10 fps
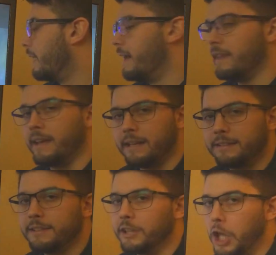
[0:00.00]
And
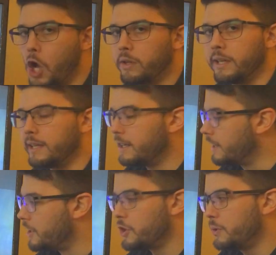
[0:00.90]
then Loki,
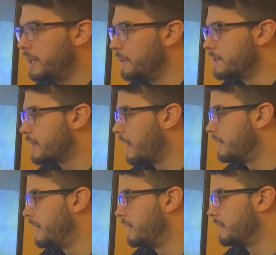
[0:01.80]
you knew he was going to
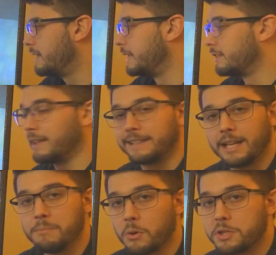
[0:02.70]
take the Tesseract.
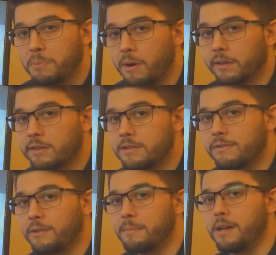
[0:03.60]
Again, more spoilers
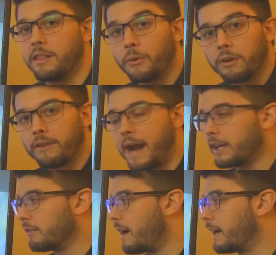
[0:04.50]
from Thor
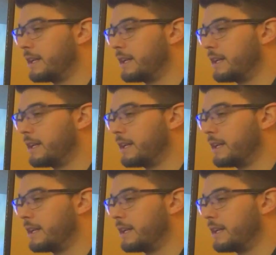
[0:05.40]
Ragnarok.